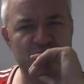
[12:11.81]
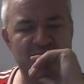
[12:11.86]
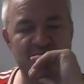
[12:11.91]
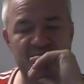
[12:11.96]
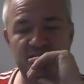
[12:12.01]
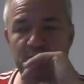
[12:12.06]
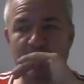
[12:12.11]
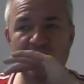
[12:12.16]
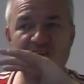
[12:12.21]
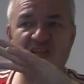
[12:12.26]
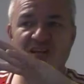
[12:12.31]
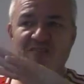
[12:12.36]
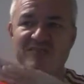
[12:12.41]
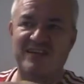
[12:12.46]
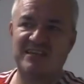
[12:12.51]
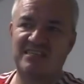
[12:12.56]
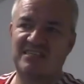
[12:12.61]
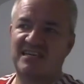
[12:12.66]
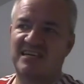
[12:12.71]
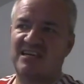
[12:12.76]
And especially if
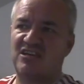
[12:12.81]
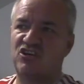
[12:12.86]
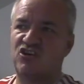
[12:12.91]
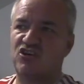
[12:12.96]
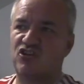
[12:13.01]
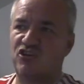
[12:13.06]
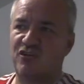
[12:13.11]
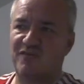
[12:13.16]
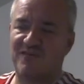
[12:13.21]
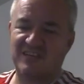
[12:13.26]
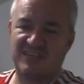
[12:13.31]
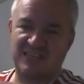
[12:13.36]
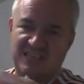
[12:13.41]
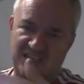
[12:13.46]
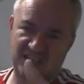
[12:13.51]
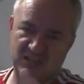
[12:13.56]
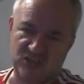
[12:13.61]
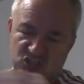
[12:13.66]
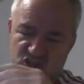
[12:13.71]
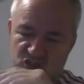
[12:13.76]
it's you're
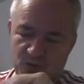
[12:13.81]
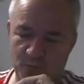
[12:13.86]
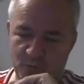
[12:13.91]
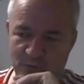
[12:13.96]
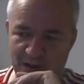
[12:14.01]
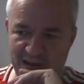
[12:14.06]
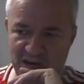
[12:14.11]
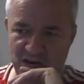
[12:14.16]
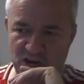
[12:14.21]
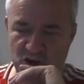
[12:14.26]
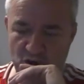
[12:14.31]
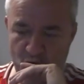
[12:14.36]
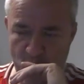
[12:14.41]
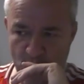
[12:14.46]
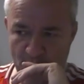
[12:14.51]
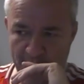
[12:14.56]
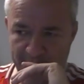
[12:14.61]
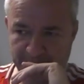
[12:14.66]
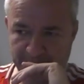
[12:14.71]
visiting somewhere new,